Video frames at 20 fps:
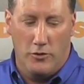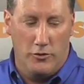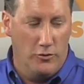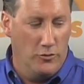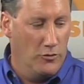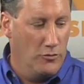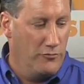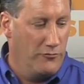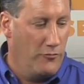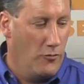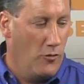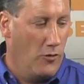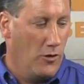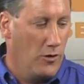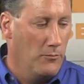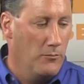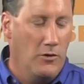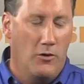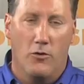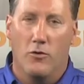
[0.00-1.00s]

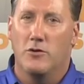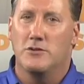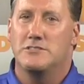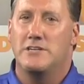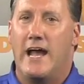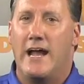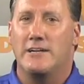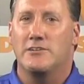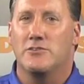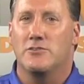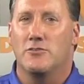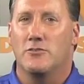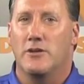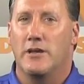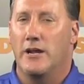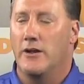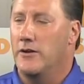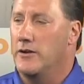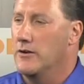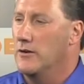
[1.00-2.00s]
uniform, or tactical
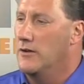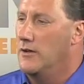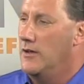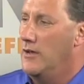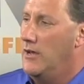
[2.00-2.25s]
carrier.